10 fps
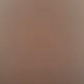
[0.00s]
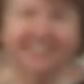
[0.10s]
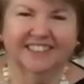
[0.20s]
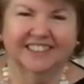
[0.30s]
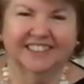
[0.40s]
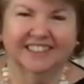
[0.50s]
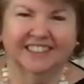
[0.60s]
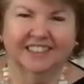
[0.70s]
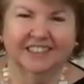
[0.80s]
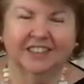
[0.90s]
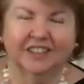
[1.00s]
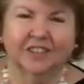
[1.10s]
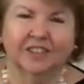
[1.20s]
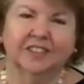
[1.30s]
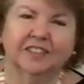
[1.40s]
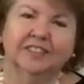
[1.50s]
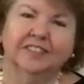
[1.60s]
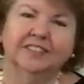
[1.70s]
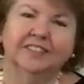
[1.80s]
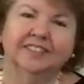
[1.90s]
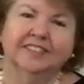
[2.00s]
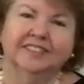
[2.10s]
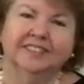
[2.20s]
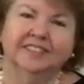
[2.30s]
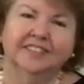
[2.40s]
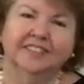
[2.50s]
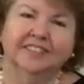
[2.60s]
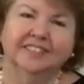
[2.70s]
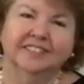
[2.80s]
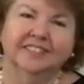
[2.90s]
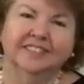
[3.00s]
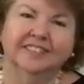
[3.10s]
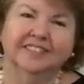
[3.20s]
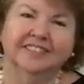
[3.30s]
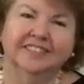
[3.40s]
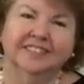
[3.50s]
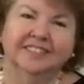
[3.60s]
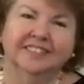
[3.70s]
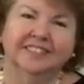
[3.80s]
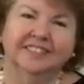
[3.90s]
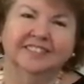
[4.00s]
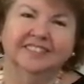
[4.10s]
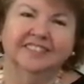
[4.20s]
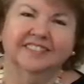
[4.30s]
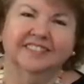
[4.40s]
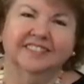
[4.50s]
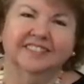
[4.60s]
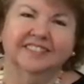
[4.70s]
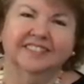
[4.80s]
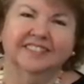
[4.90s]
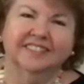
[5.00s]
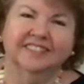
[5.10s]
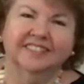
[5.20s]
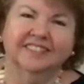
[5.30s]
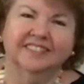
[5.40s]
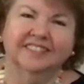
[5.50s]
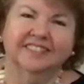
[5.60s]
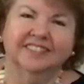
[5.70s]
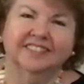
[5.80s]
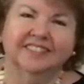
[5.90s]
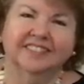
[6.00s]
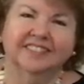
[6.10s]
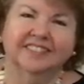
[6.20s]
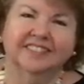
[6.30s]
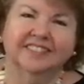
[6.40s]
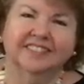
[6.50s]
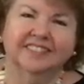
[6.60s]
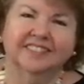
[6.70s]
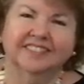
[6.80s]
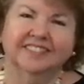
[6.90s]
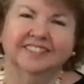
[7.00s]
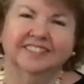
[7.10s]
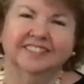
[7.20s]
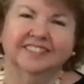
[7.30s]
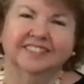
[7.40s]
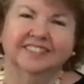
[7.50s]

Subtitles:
(not speaking)